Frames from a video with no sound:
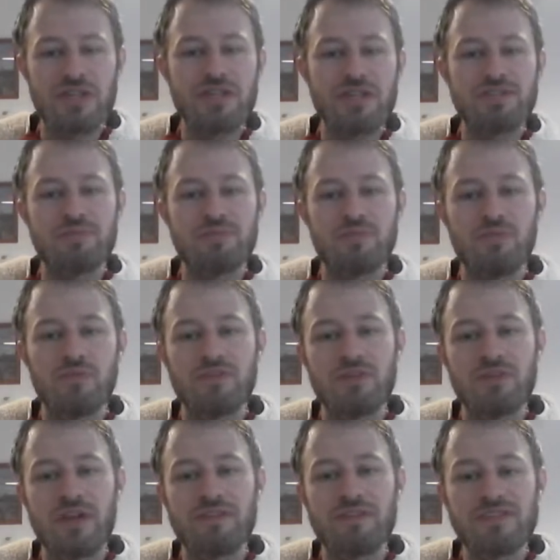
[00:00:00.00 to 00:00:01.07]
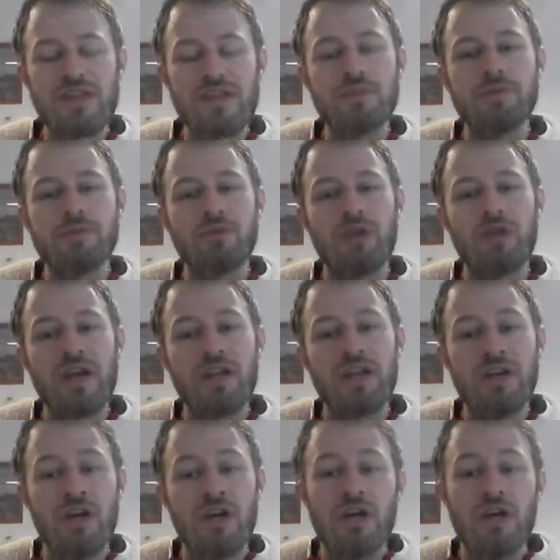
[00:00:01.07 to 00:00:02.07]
it's, so you have to set up a grid.